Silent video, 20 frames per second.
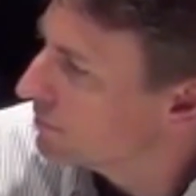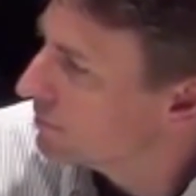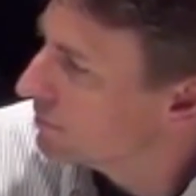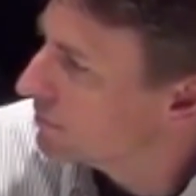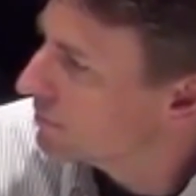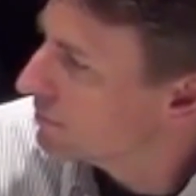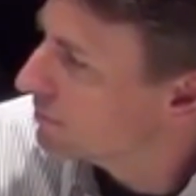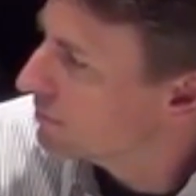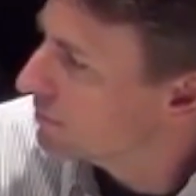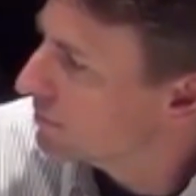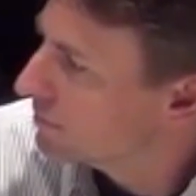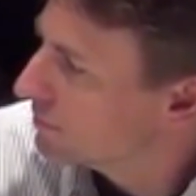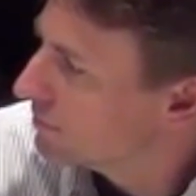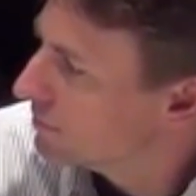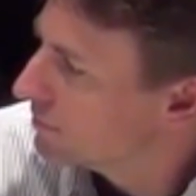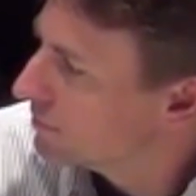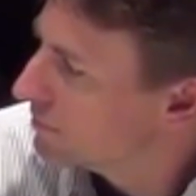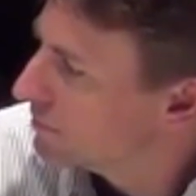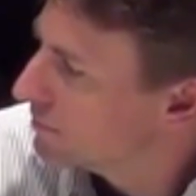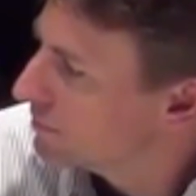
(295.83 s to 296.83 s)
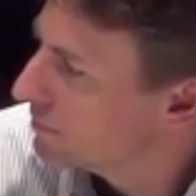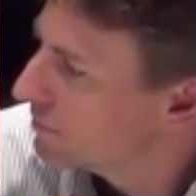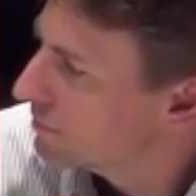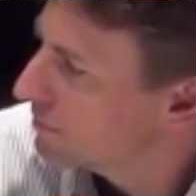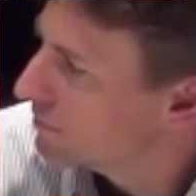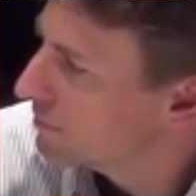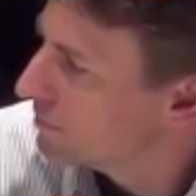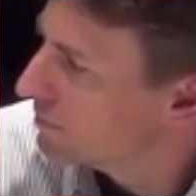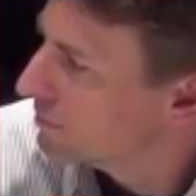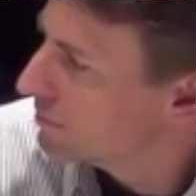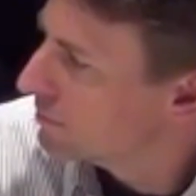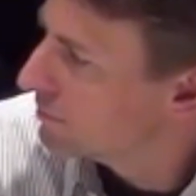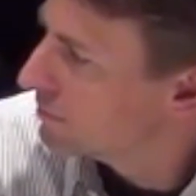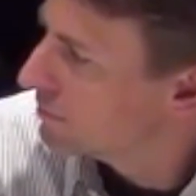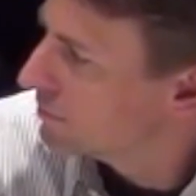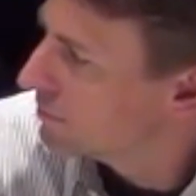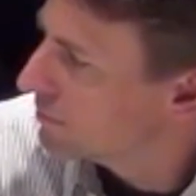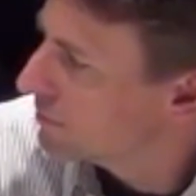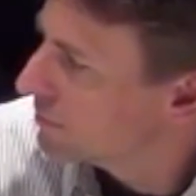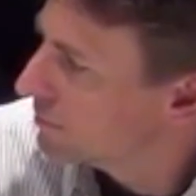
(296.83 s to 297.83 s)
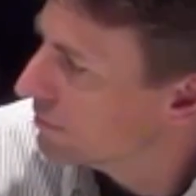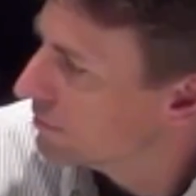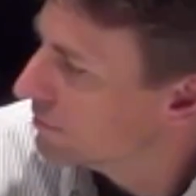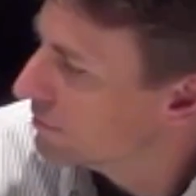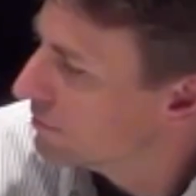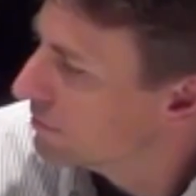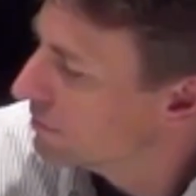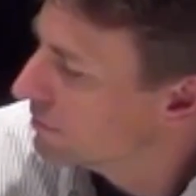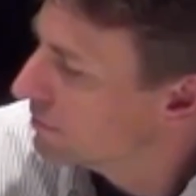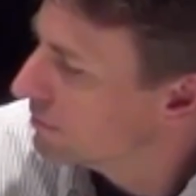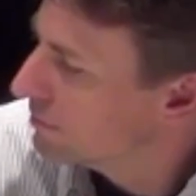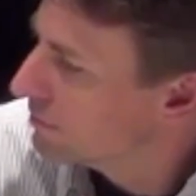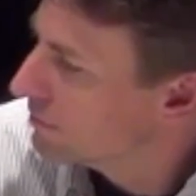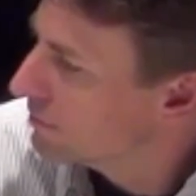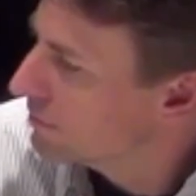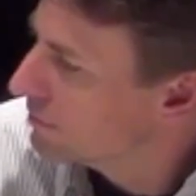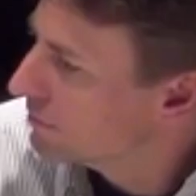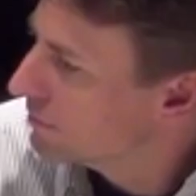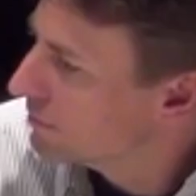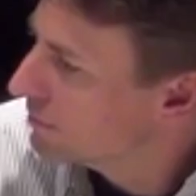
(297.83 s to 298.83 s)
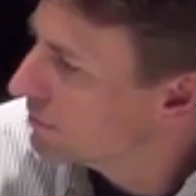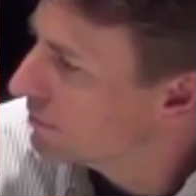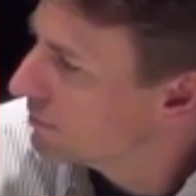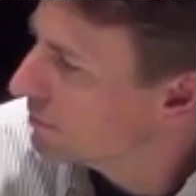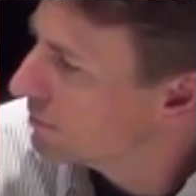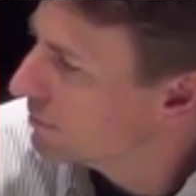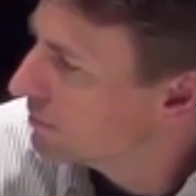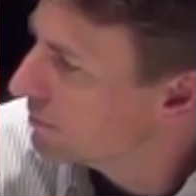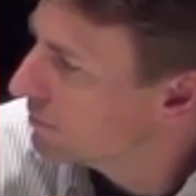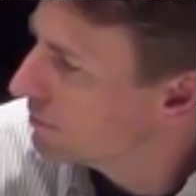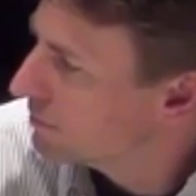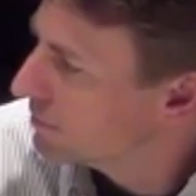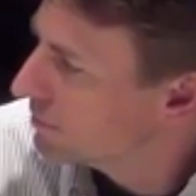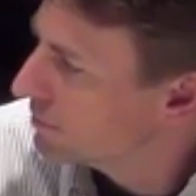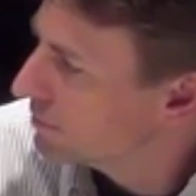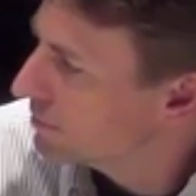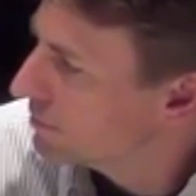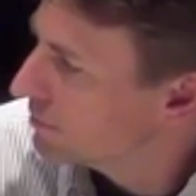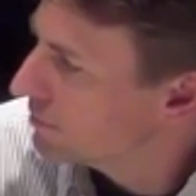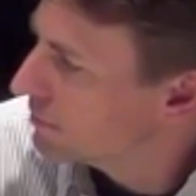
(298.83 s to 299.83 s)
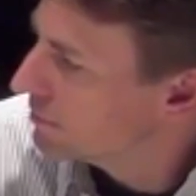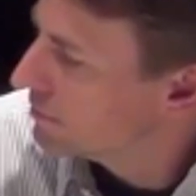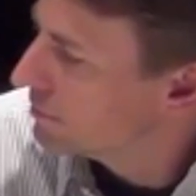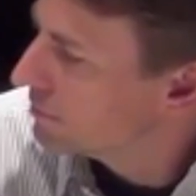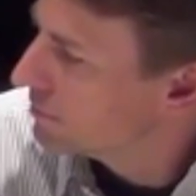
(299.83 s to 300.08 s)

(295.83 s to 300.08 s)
(not speaking)